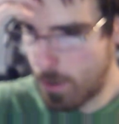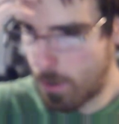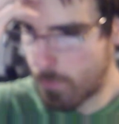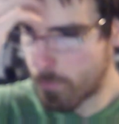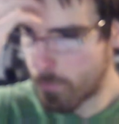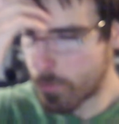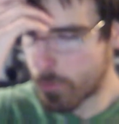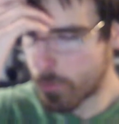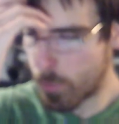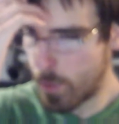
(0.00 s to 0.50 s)

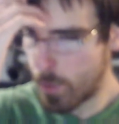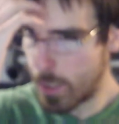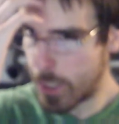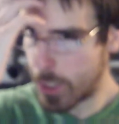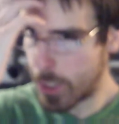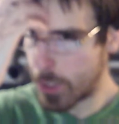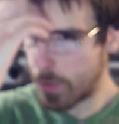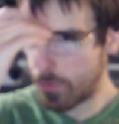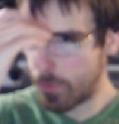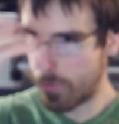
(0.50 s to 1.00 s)

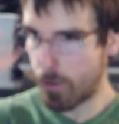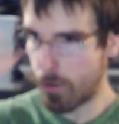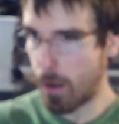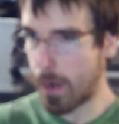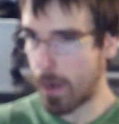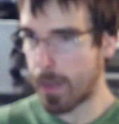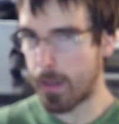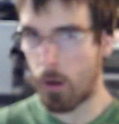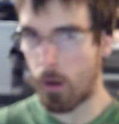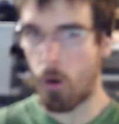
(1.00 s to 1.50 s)
Switch, so I
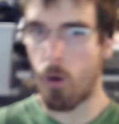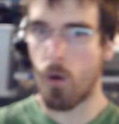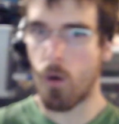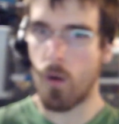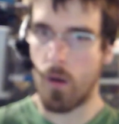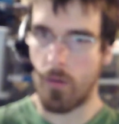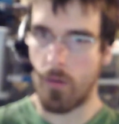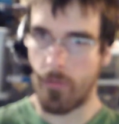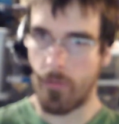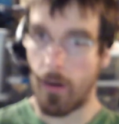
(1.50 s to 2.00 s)
got the
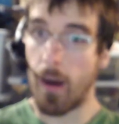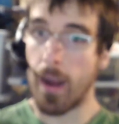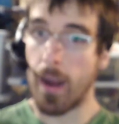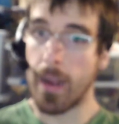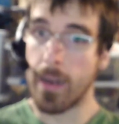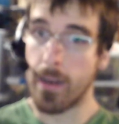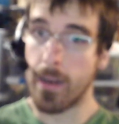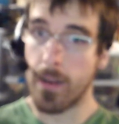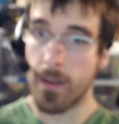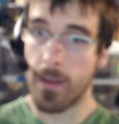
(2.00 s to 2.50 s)
harder to
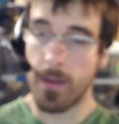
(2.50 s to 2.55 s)
find